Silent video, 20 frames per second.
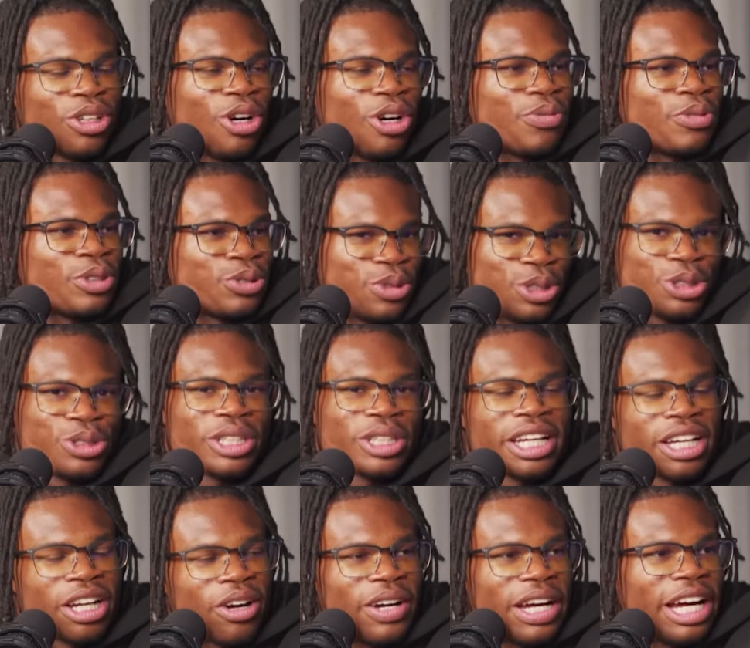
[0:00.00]
on offense, what you
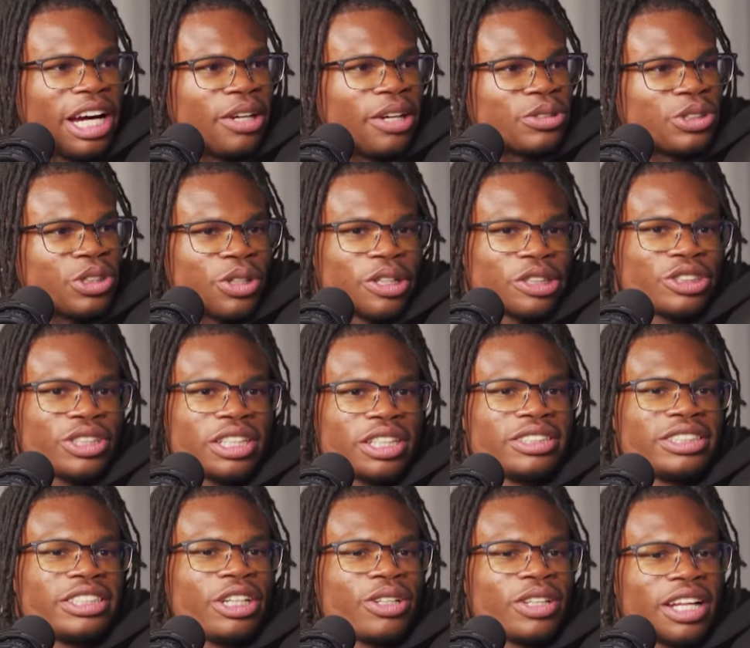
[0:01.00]
think I'll have? So I try
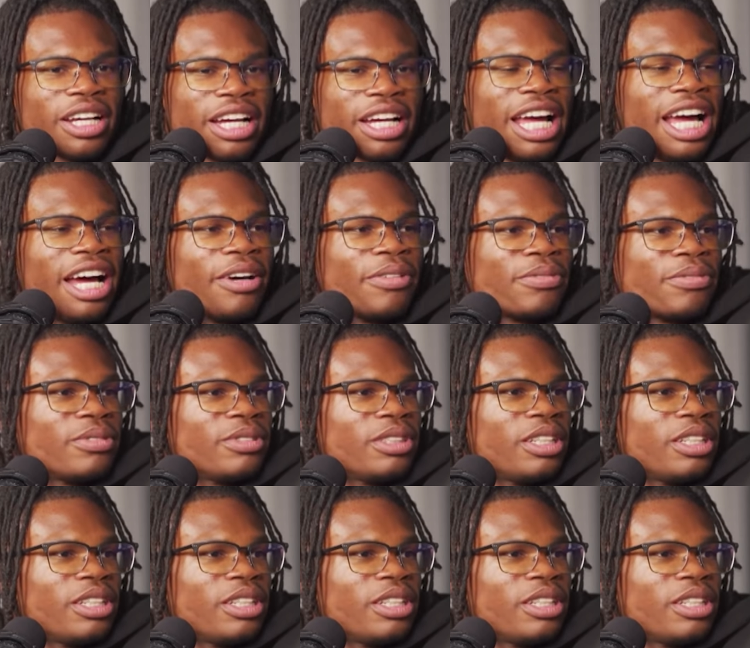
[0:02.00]
to take, like, I have,